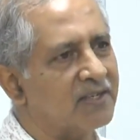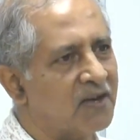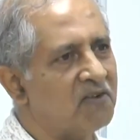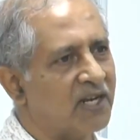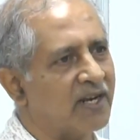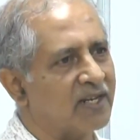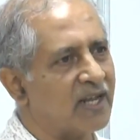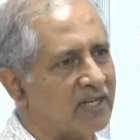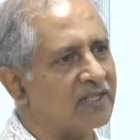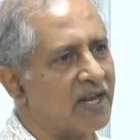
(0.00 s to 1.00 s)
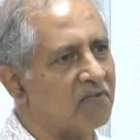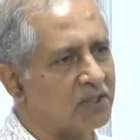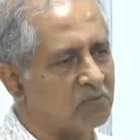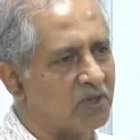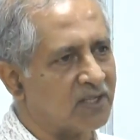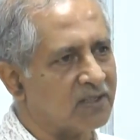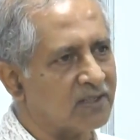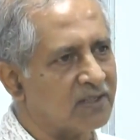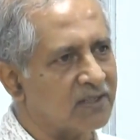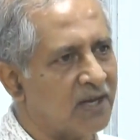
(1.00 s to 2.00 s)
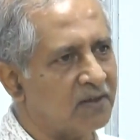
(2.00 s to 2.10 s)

79. 79. That is life expectancy. Yeah.